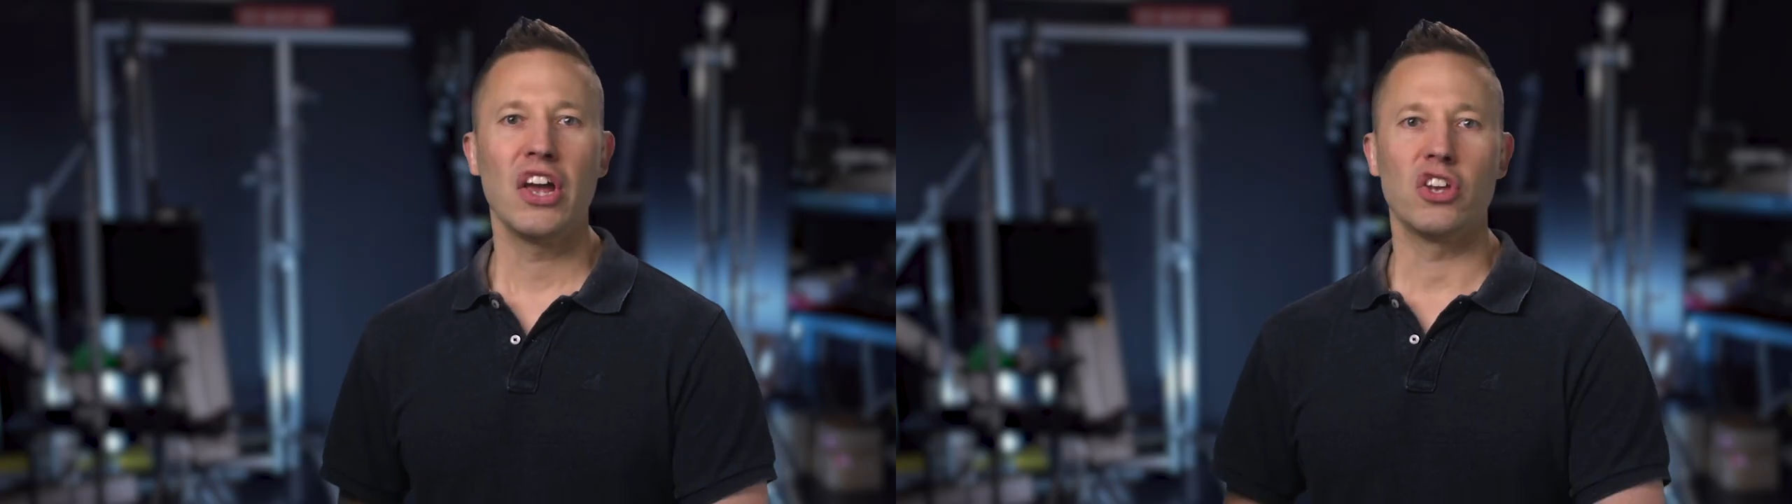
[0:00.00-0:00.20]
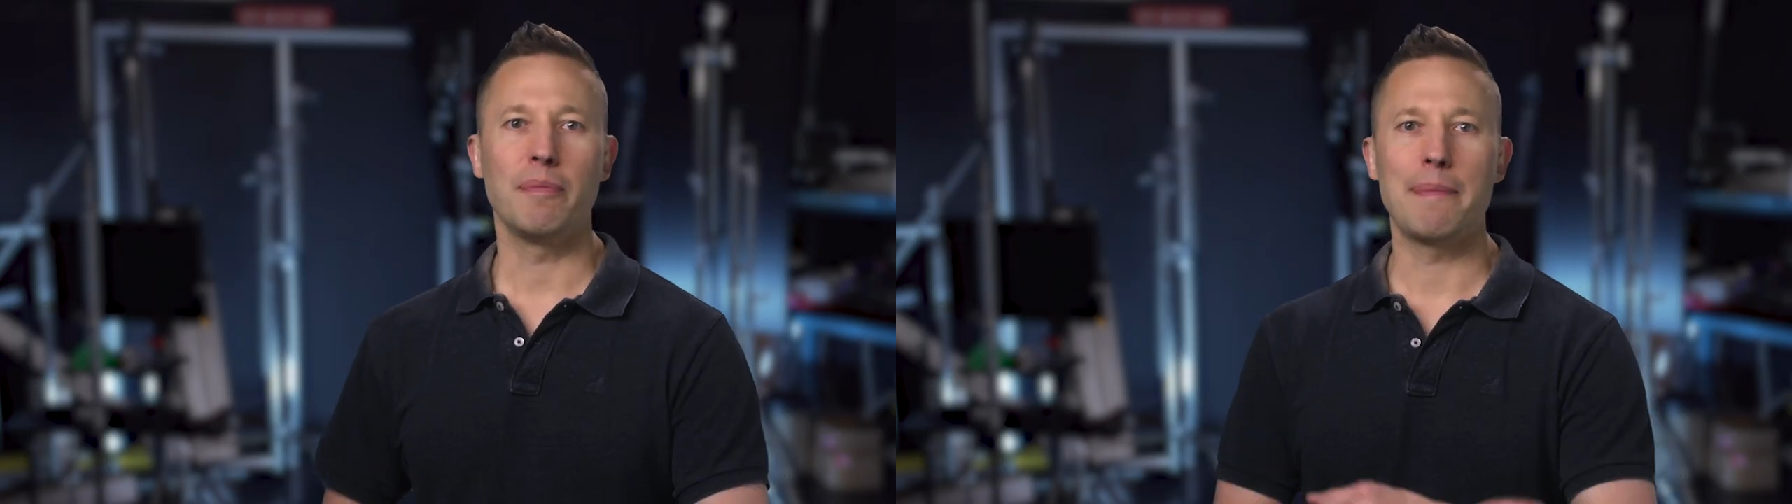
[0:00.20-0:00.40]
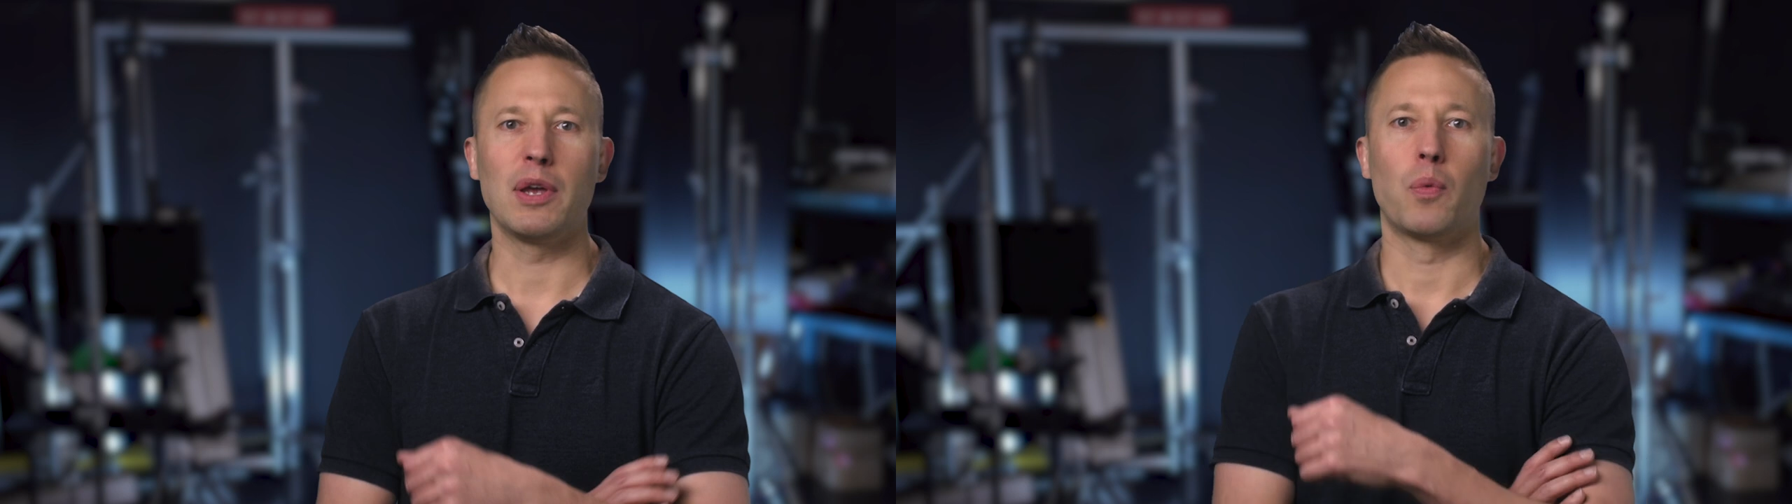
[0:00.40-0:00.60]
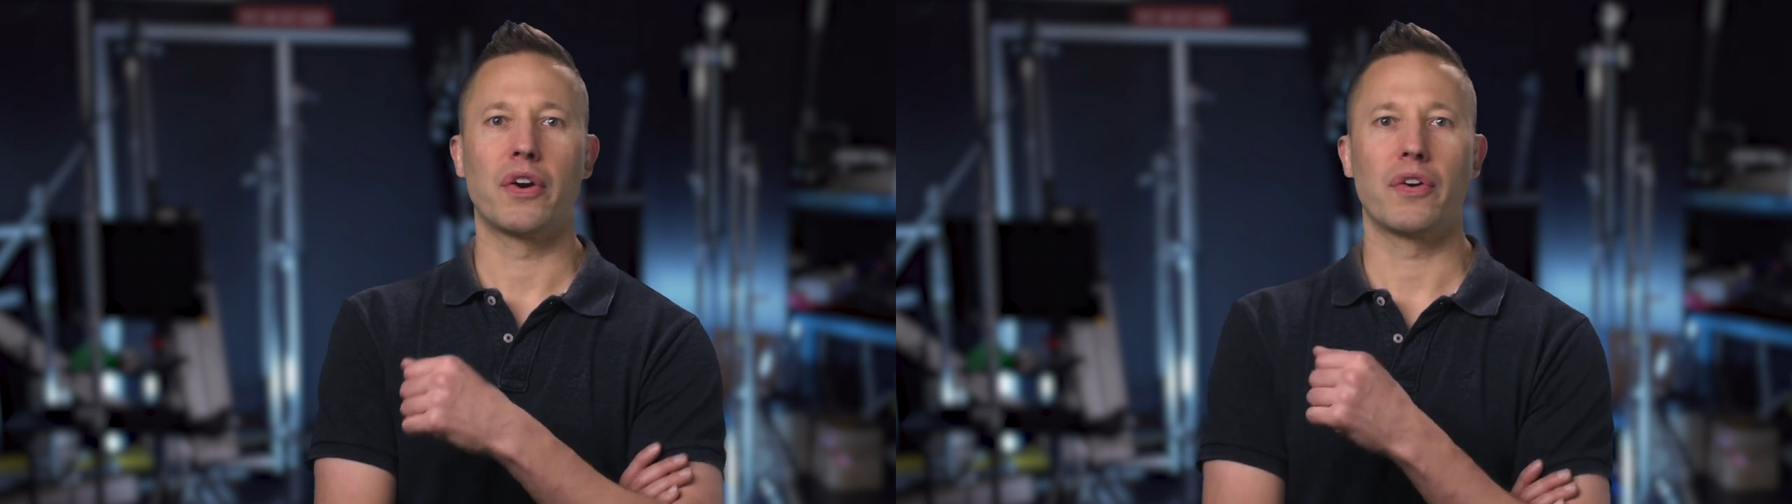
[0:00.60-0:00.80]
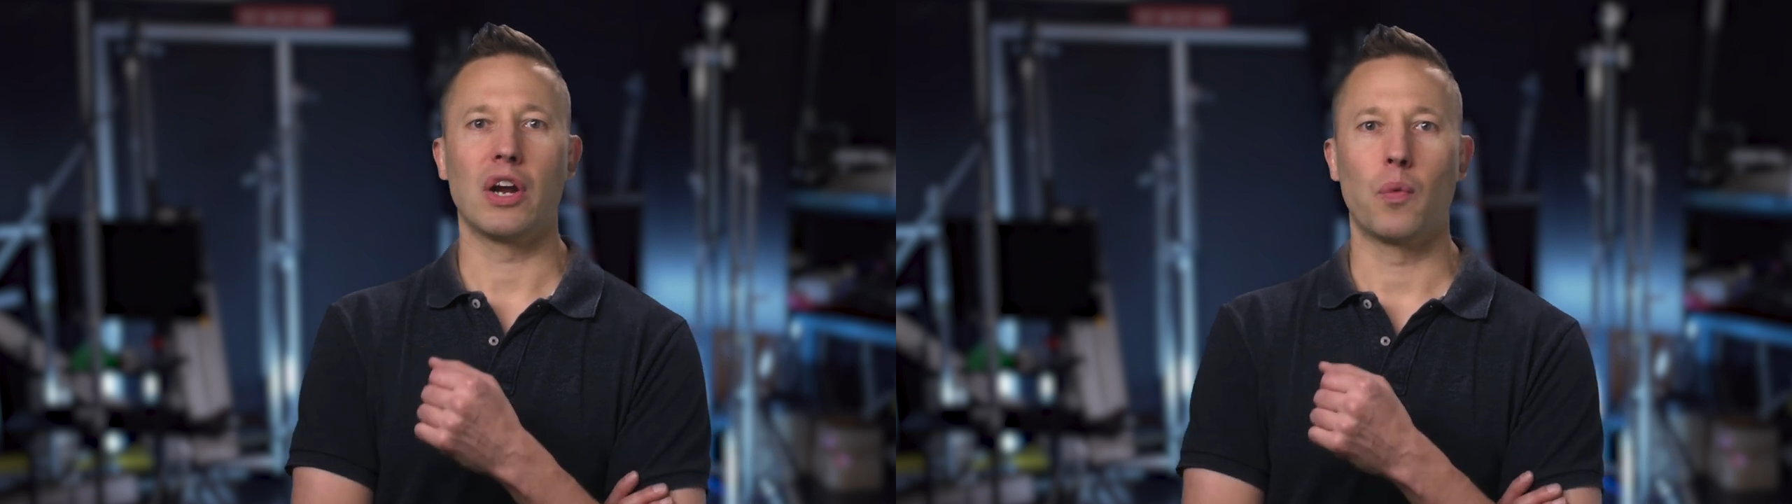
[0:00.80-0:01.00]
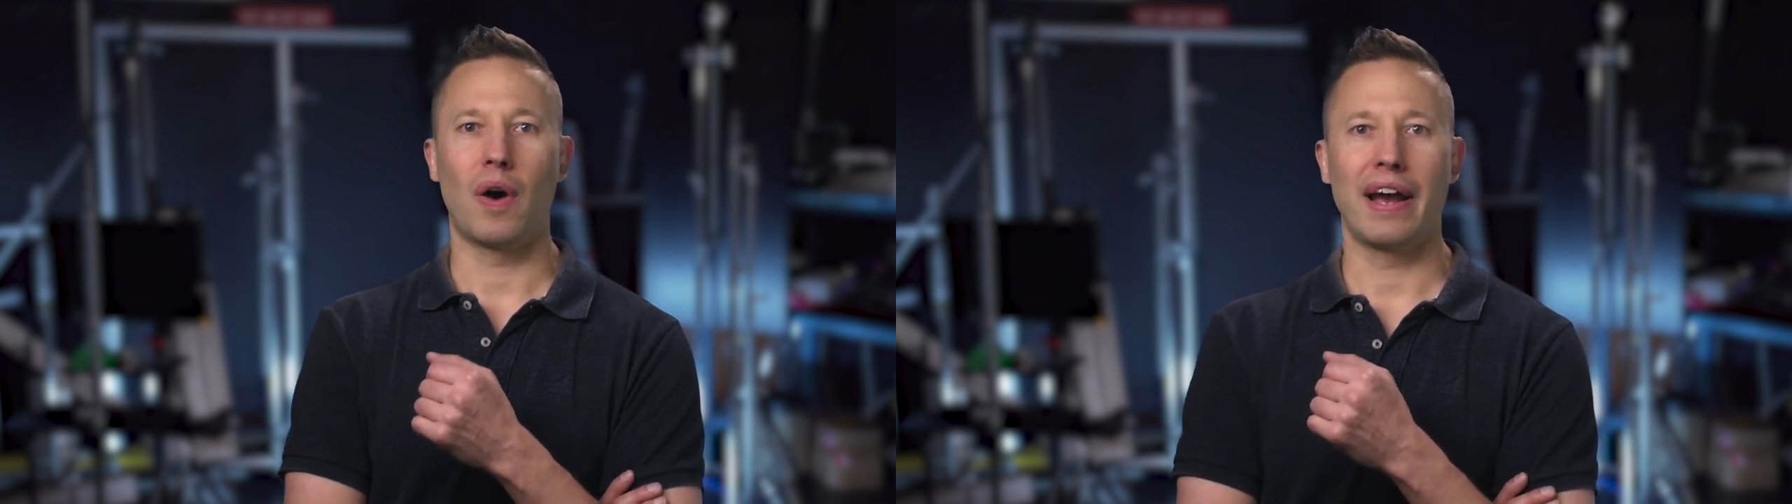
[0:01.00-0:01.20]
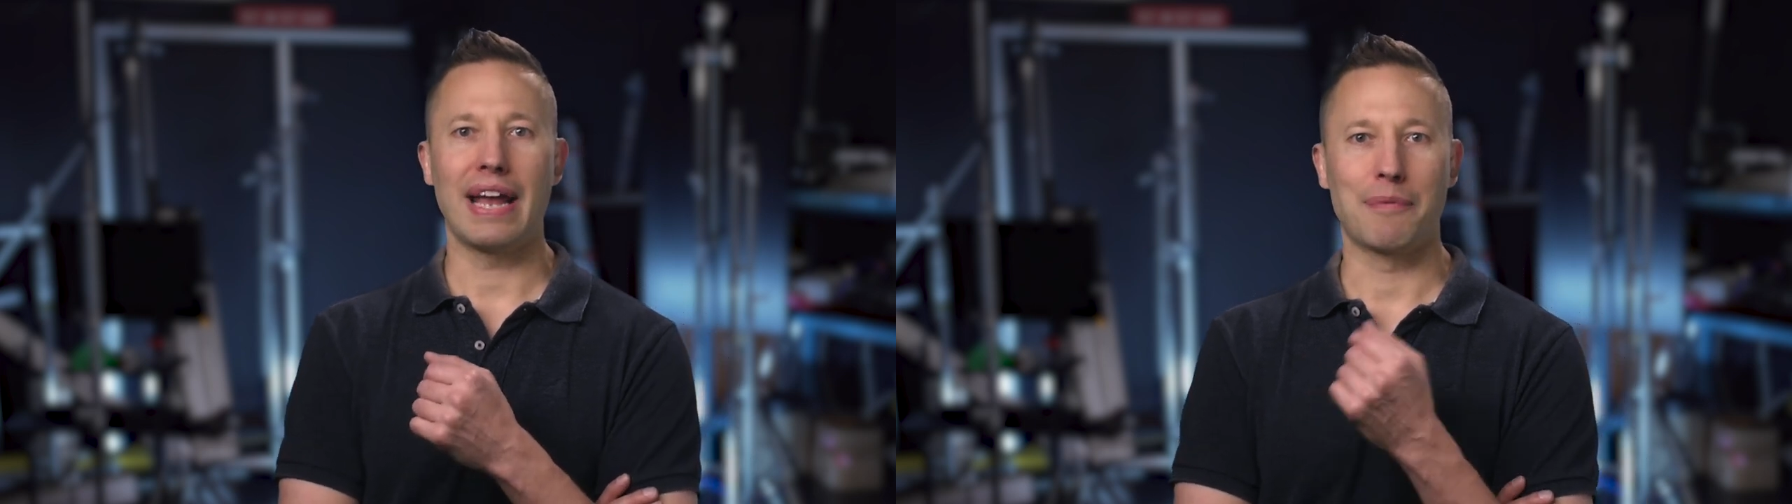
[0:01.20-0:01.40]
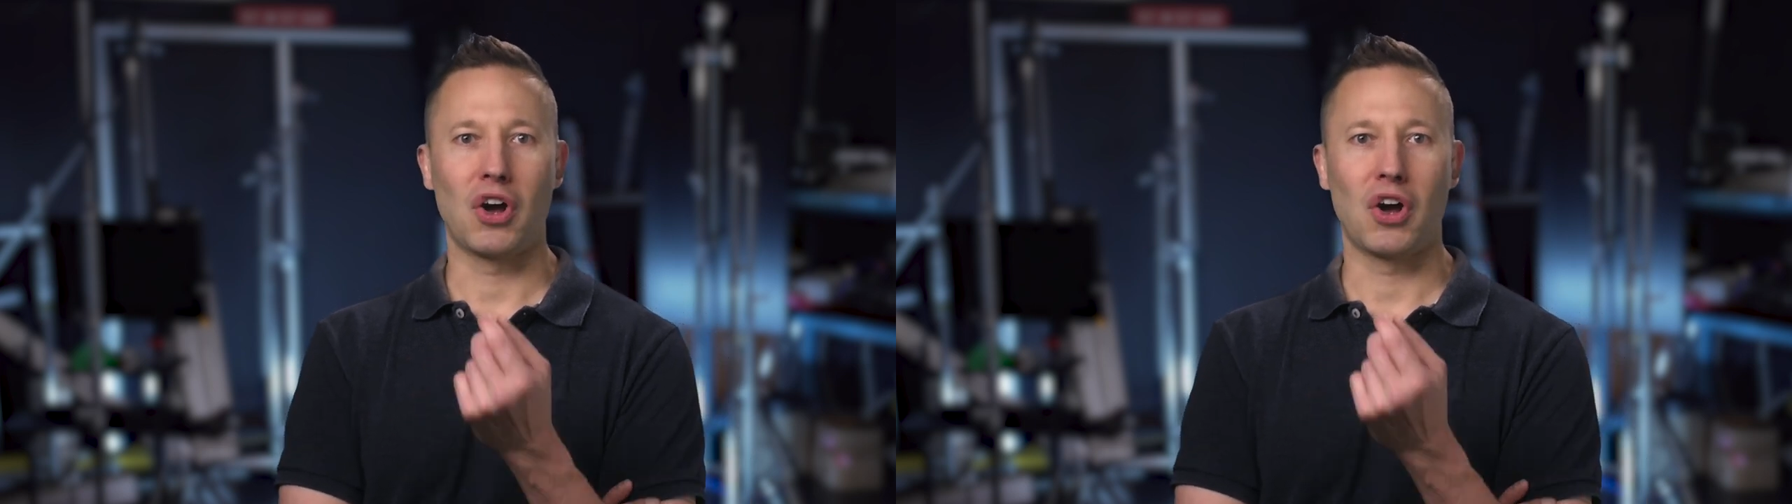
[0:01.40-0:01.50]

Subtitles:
You may be wondering why I'm